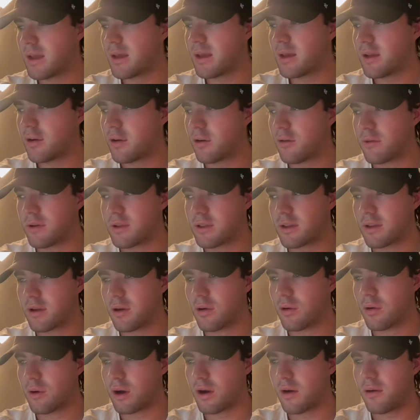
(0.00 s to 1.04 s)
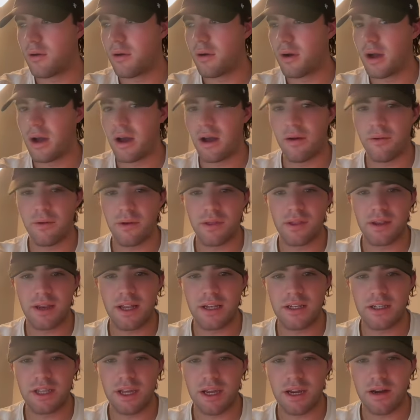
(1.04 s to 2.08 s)
Going with Decorah with an
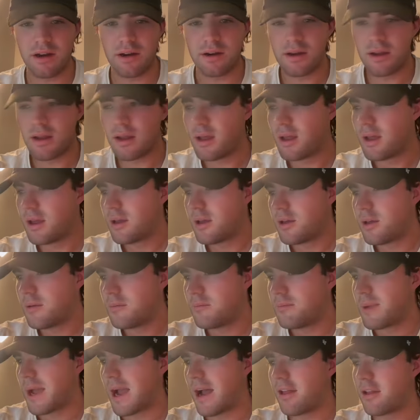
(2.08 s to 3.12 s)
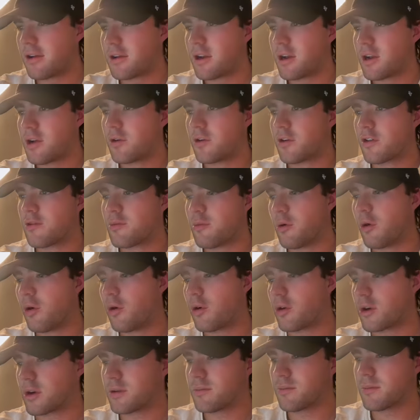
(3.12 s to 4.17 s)
edge there. Ballard and North
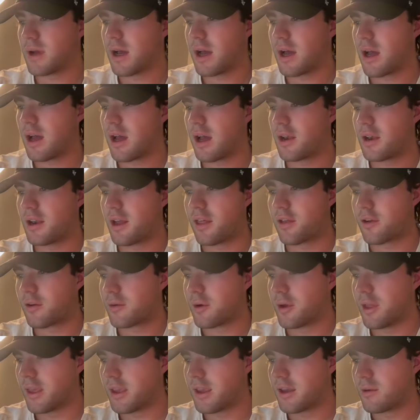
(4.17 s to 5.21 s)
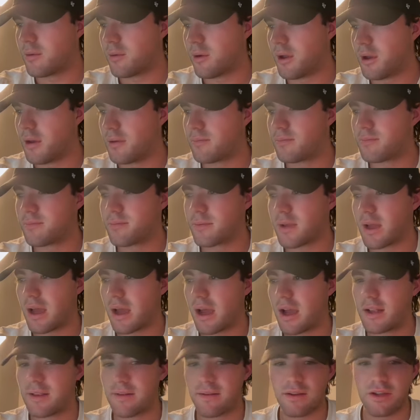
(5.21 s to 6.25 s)
Polk, another really good one.
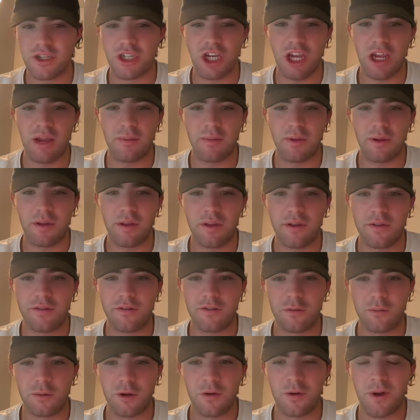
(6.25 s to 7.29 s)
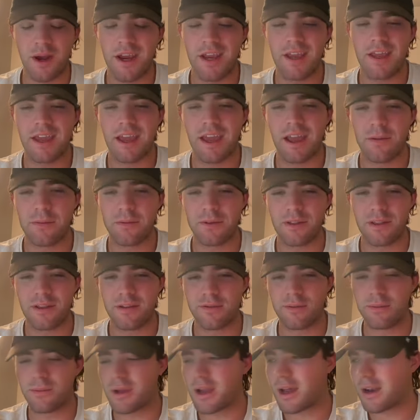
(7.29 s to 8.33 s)
It's a shame that there's so many ranked games that
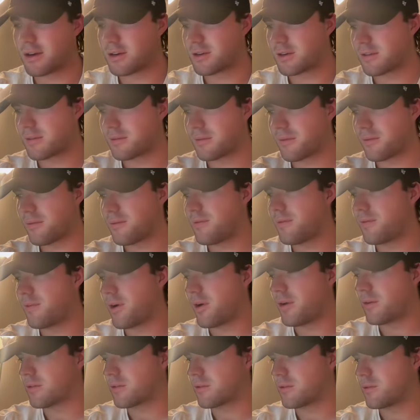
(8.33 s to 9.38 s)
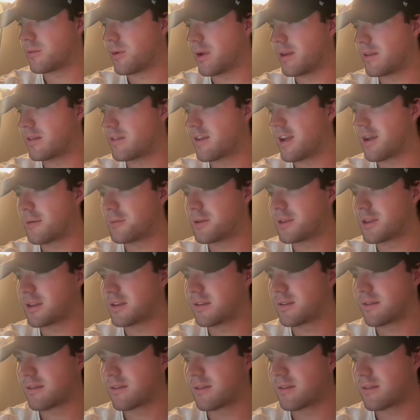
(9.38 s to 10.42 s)
this one kind of just falls to the wayside. But
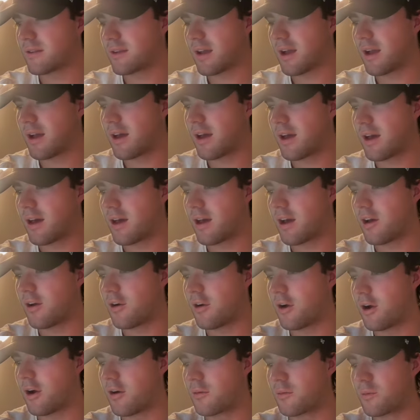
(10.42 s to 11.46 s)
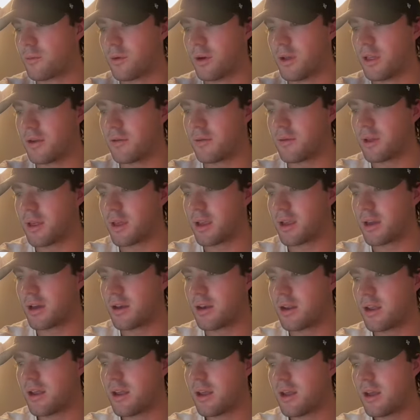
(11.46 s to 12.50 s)
this is a really, really
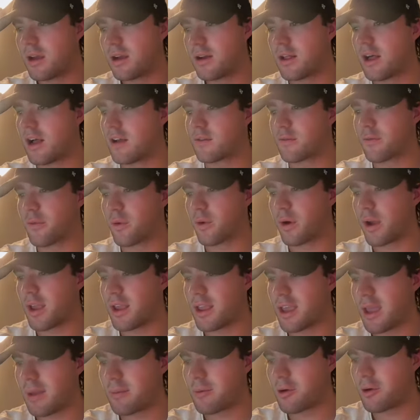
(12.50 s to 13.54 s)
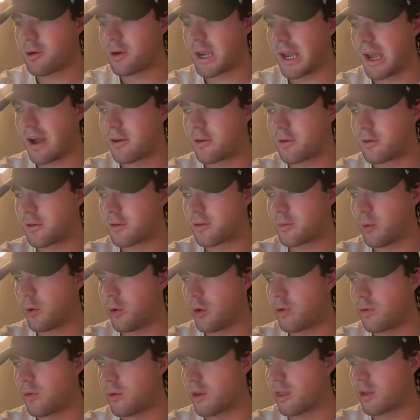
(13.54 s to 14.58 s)
good Class 4A game going down. North
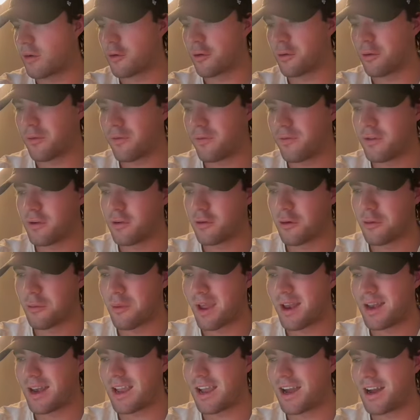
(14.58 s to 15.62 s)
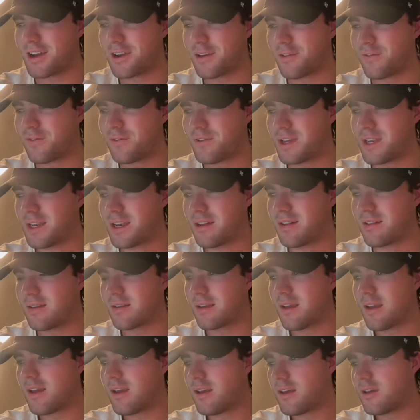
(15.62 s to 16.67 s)
Polk, one of the few remaining undefeateds.
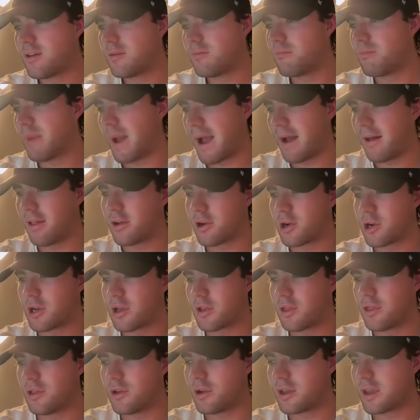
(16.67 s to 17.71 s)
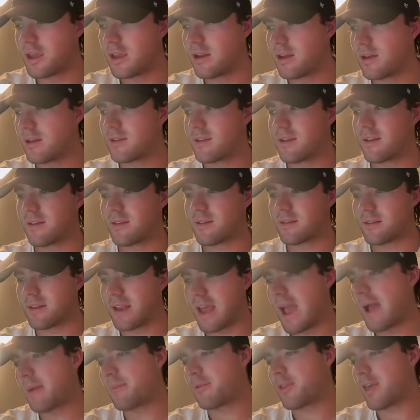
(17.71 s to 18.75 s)
Ballard looking to
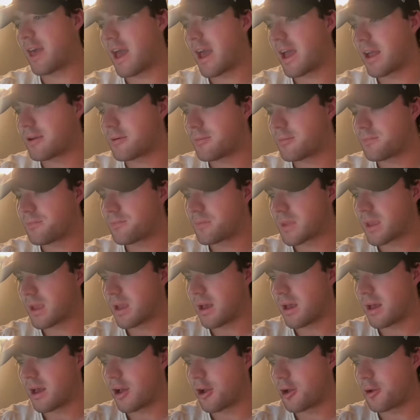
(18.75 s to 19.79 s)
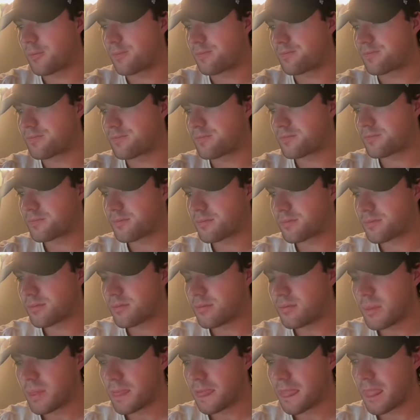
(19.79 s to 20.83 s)
snap that, but
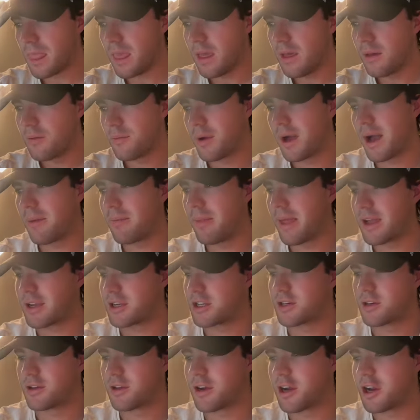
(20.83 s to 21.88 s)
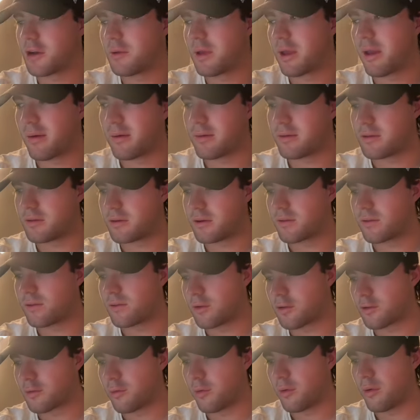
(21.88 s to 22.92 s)
I'm not sure they're going to be able to because
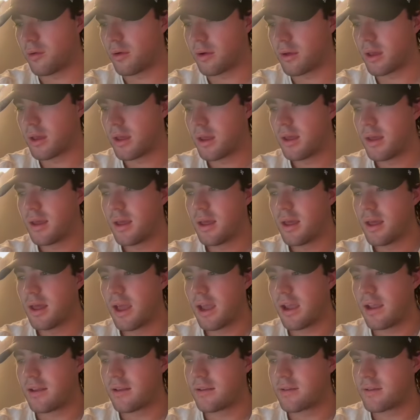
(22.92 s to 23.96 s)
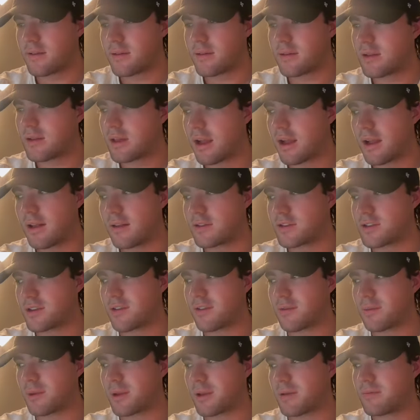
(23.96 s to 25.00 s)
North Polk has
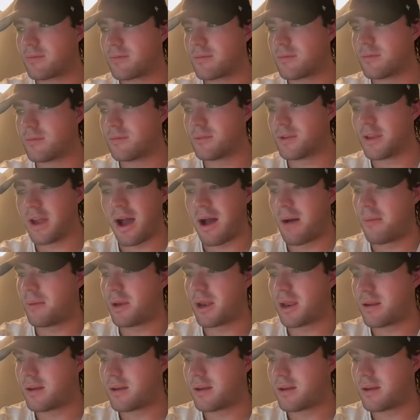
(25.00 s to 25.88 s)
just been dominant.